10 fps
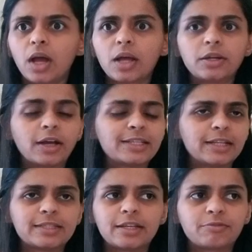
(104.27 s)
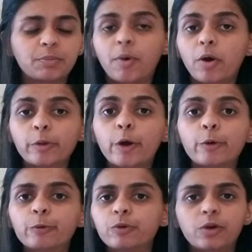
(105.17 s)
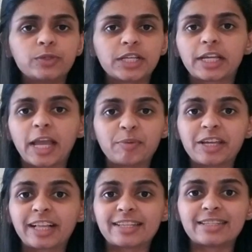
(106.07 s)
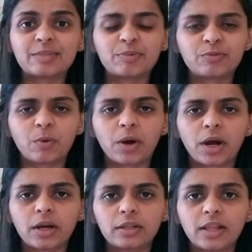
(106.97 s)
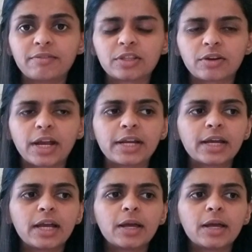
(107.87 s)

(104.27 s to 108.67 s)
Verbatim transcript: not, let's say for Barlow, no taking AP classes before 11th grade.